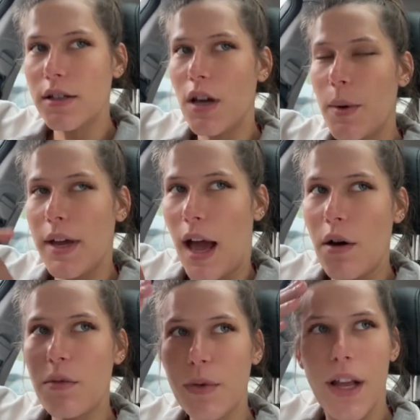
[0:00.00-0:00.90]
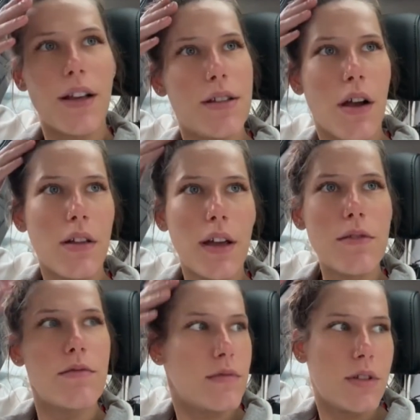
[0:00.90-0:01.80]
going out and we're like, so like,
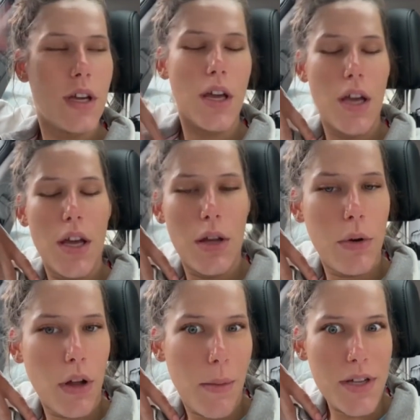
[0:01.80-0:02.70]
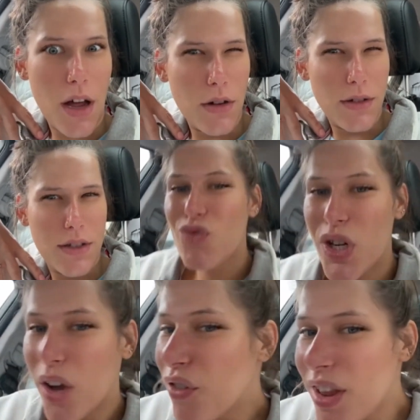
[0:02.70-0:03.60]
you want to go to McDonald's?
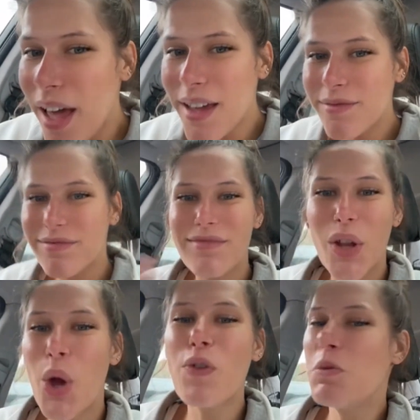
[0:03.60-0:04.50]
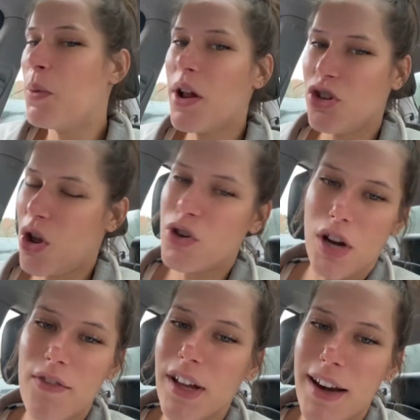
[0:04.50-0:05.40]
Chick-fil-A? Like, you have to be rich to go to
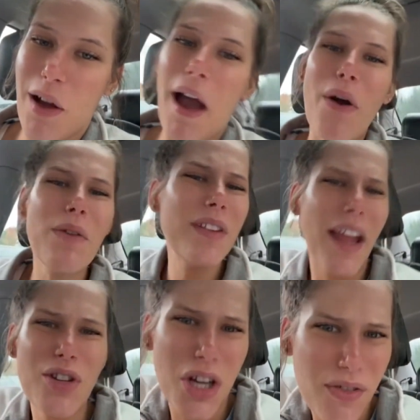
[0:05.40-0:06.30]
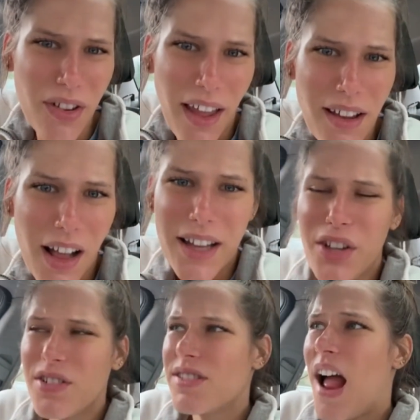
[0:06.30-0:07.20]
Chick-fil-A now. I don't even like Chick-fil-A. Like,
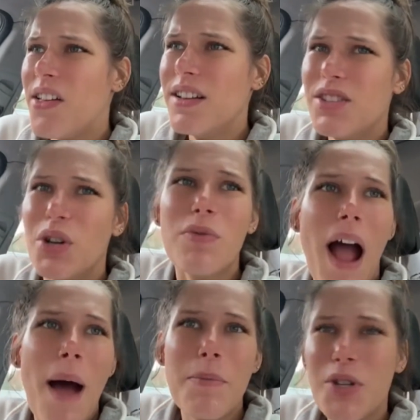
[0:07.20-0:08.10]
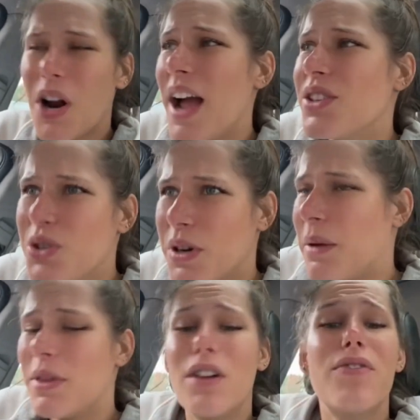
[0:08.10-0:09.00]
their salads, their wraps, their ice
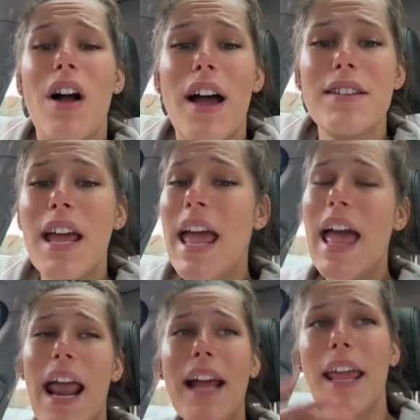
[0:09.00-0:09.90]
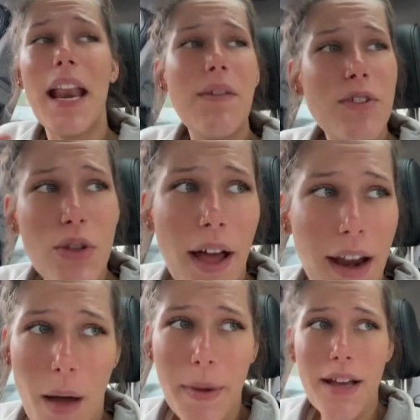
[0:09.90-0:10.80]
cream, and their fries. And I can't even do that
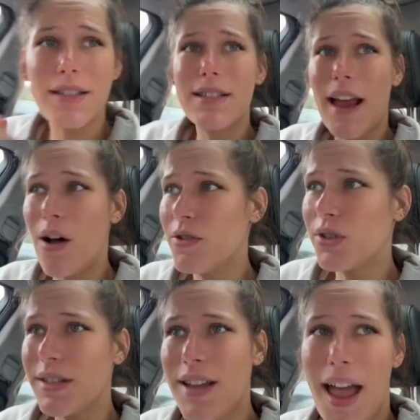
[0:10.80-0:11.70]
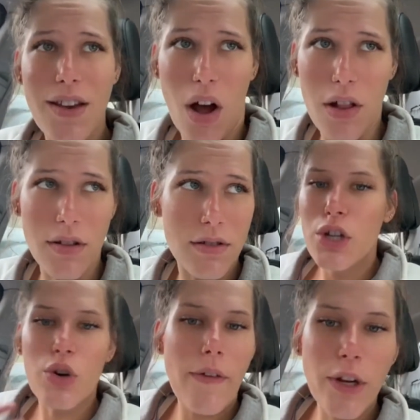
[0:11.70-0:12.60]
now because the salads are like $10.
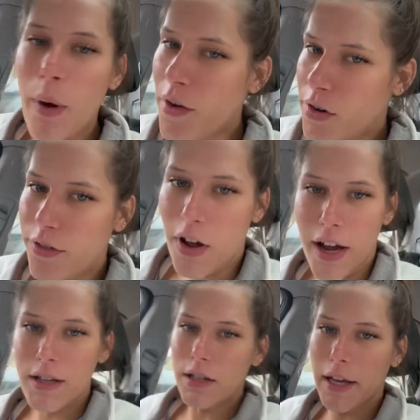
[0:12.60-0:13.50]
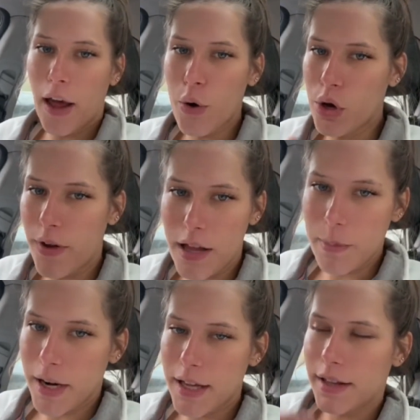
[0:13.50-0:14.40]
Driving around for fun. Like, I don't know if
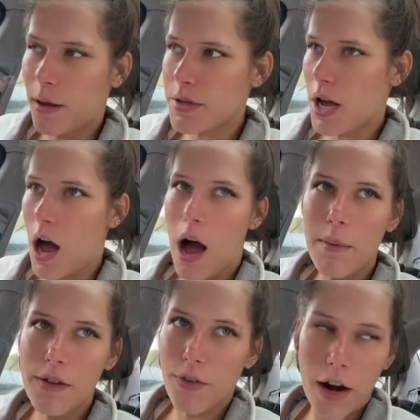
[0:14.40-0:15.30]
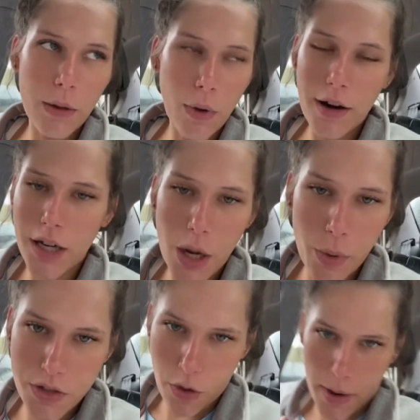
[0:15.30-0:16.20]
anybody, like, that was a hobby for anyone. It
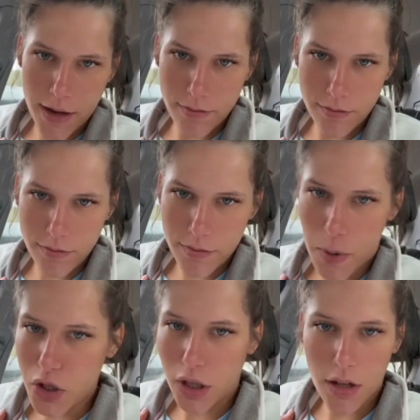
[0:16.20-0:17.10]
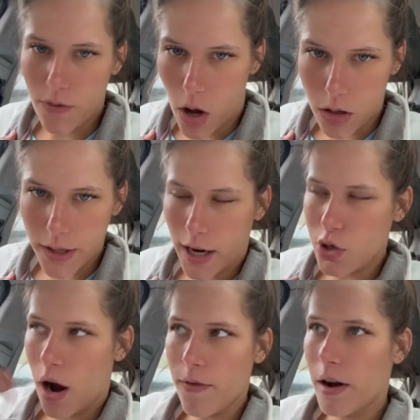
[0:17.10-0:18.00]
was for me, especially in the fall. Like, I
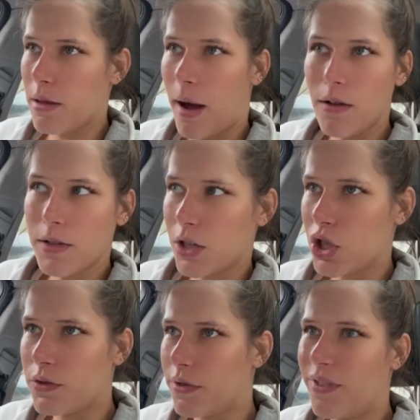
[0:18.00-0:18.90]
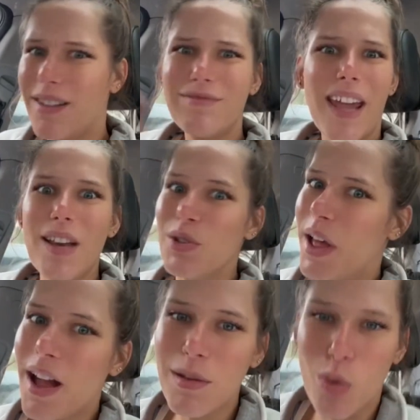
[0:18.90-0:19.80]
drive around the mountains, like, just for fun. Can't do
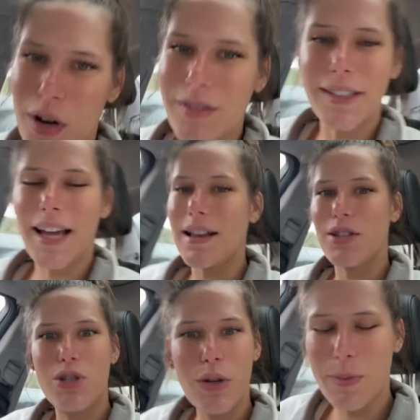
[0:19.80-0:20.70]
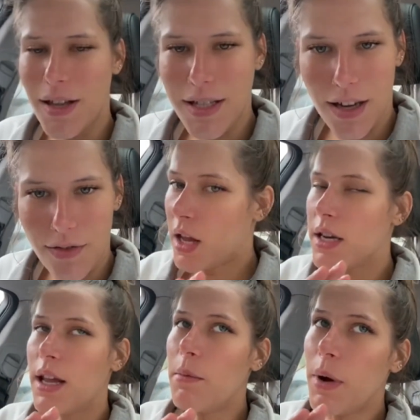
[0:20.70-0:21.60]
that anymore. Gas is too expensive.
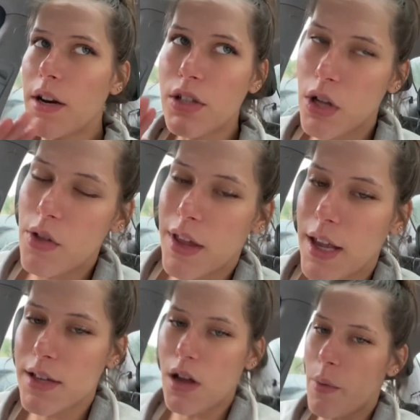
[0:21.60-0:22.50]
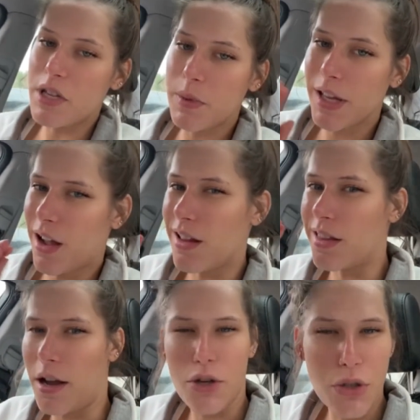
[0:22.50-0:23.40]
Name brand clothing has always been, like, a
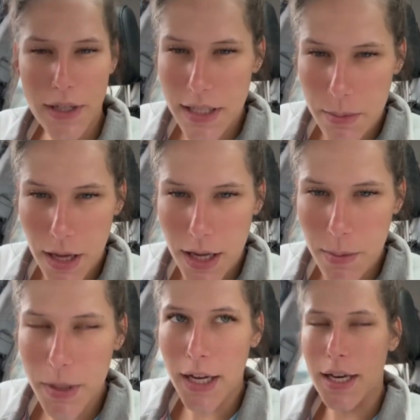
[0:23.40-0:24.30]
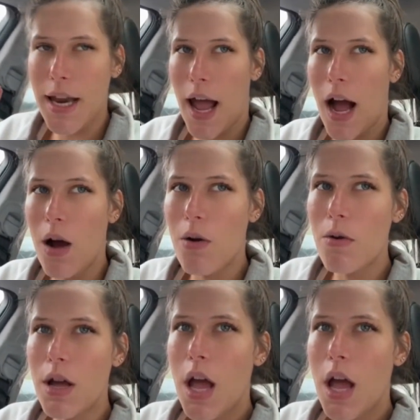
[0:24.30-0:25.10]
luxury to me. But, like, now,